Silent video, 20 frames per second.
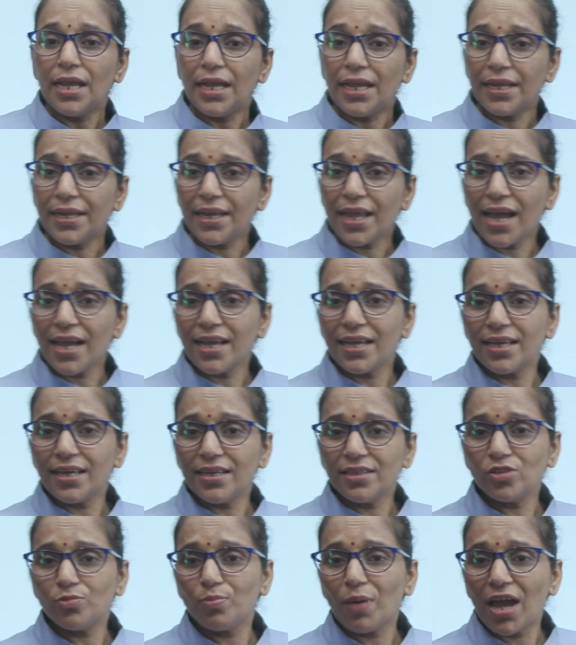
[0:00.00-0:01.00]
India
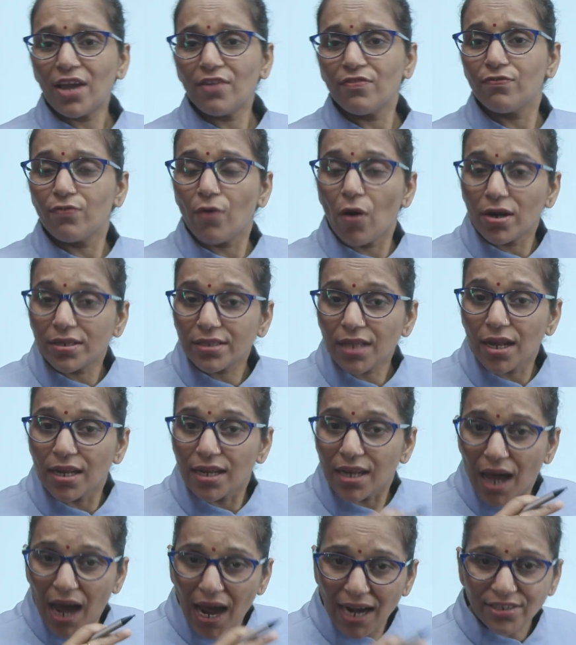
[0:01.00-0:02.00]
is by far the
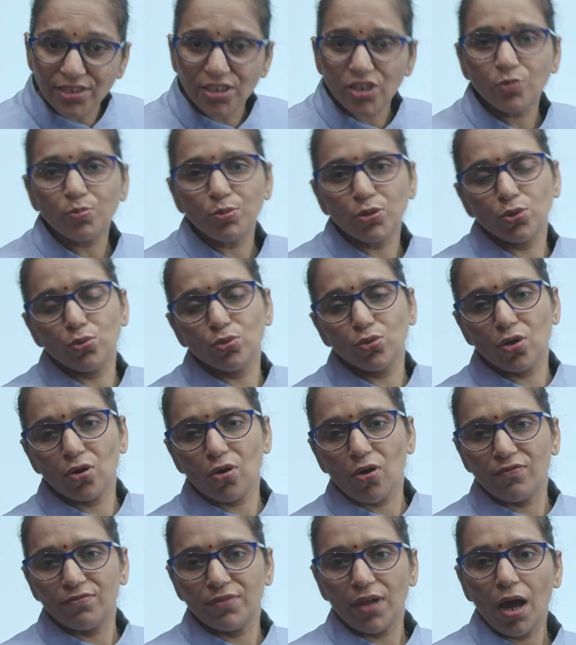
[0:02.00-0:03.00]
largest producer
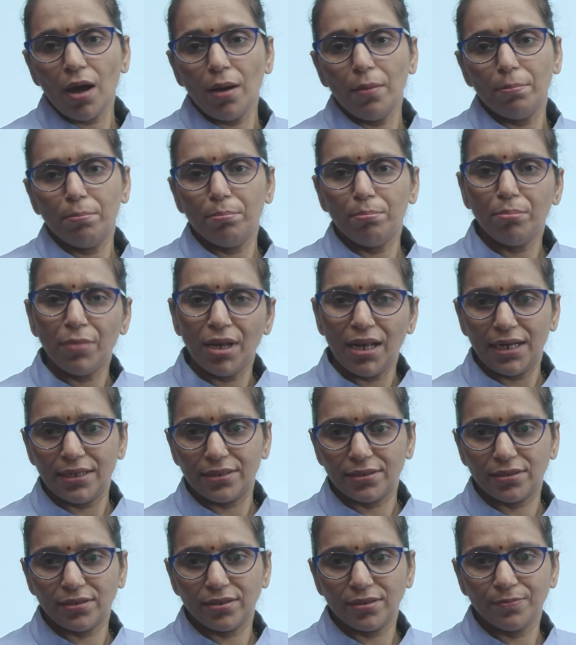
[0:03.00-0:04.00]
of the
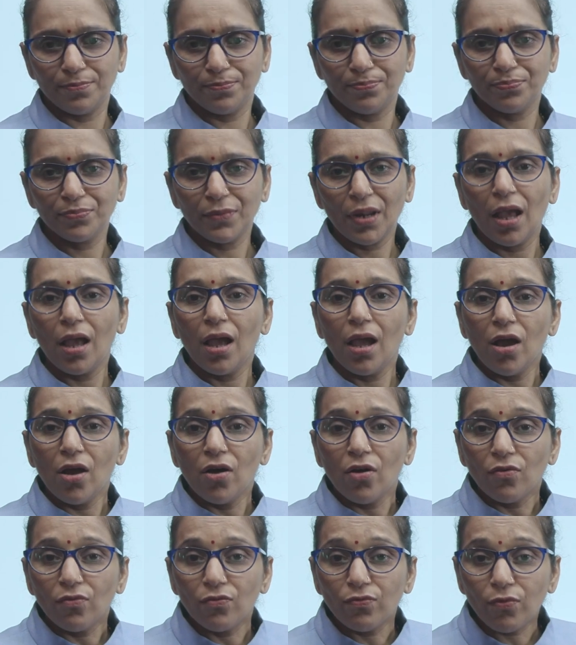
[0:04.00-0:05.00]
millet,
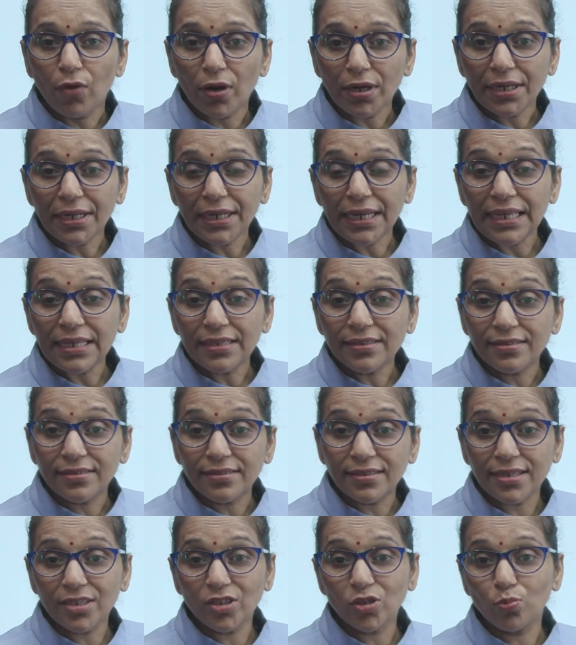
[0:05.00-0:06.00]

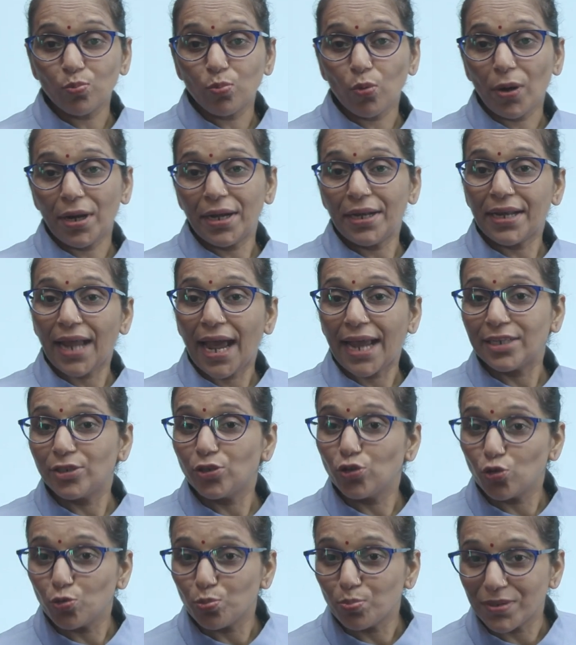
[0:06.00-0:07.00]

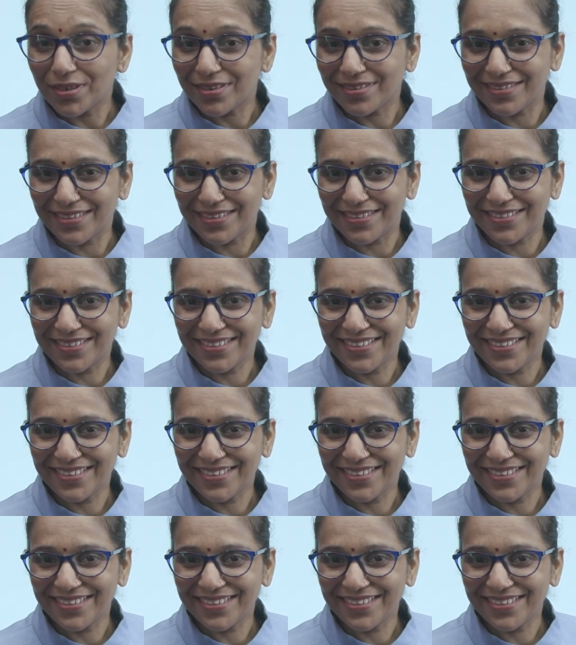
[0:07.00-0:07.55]
46.92%.